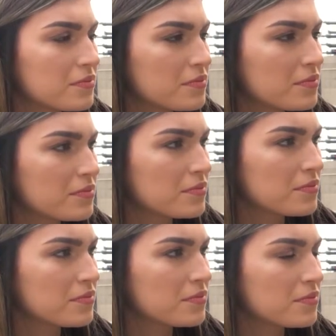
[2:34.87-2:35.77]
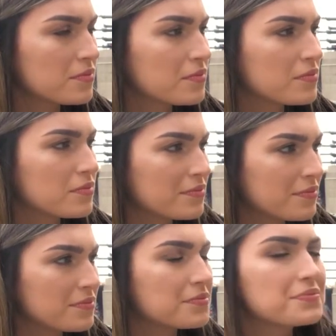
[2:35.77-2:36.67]

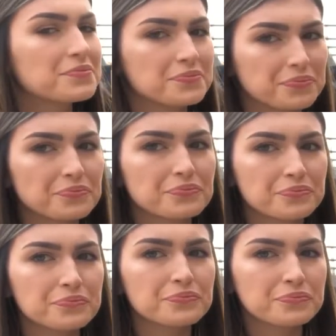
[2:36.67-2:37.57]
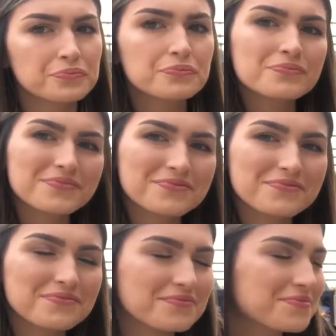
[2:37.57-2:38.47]

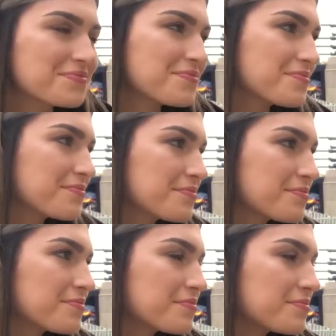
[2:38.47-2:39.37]
(not speaking)